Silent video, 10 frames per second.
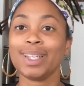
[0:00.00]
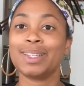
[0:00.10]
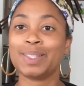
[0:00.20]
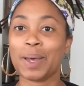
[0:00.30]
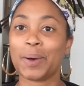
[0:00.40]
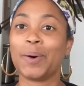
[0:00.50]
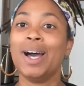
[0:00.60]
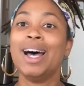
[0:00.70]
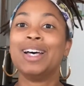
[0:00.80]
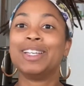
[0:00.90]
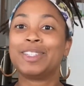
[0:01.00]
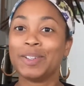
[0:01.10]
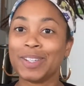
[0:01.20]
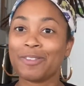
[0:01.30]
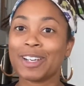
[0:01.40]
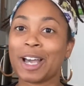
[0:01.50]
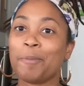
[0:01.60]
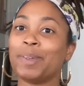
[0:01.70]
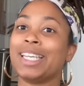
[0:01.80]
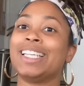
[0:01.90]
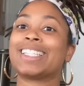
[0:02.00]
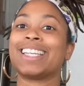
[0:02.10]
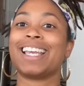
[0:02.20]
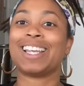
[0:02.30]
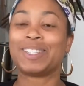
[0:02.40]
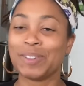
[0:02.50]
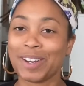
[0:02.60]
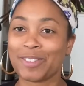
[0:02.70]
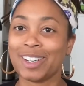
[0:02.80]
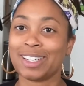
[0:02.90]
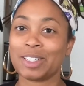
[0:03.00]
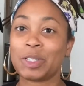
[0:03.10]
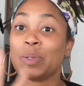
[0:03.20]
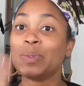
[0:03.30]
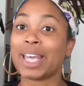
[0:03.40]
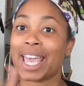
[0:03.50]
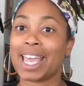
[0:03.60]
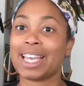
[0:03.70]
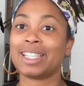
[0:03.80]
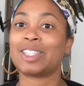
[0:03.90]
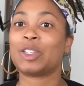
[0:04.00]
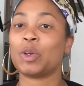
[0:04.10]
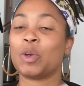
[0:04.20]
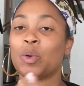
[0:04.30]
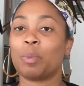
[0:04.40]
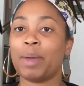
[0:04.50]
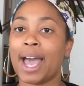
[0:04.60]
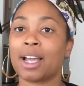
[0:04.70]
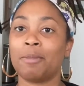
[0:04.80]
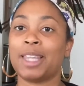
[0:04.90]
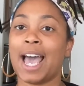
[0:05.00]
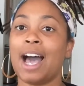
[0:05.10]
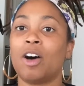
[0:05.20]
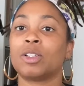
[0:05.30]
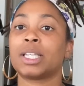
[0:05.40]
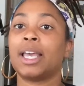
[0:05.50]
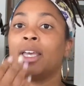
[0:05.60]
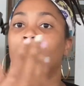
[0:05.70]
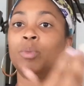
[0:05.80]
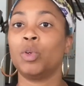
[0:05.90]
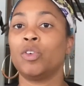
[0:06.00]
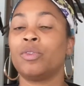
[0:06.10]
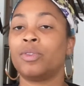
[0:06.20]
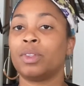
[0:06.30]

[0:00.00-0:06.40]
So 2 different companies need 2 days to pack up the house and move